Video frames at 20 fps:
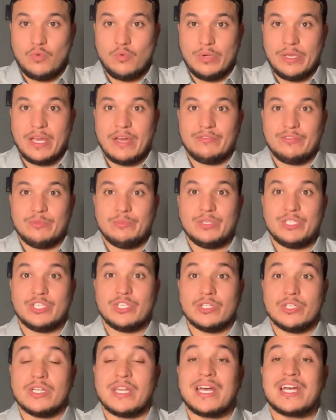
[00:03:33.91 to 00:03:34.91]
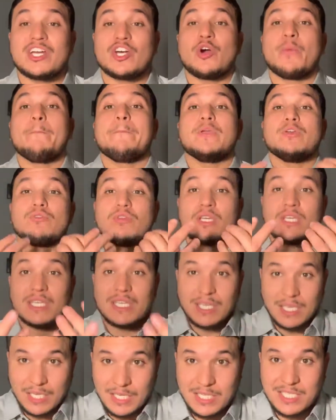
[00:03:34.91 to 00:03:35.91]
We have to be good at
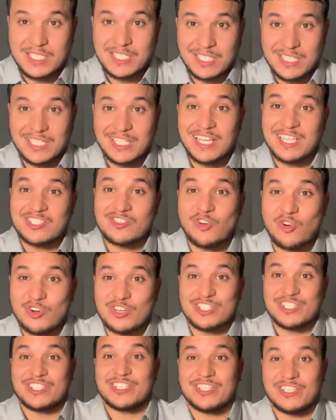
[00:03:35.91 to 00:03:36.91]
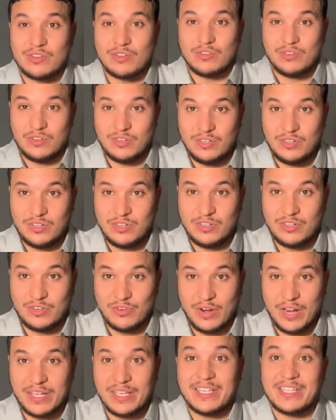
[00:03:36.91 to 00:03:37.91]
communication. That's our skill,
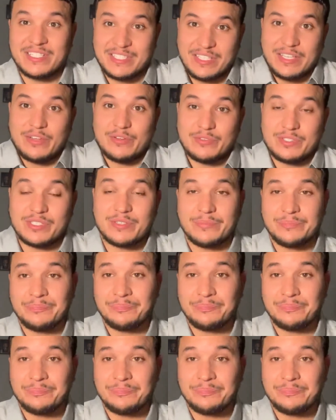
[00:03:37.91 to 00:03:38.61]
correct? And sales.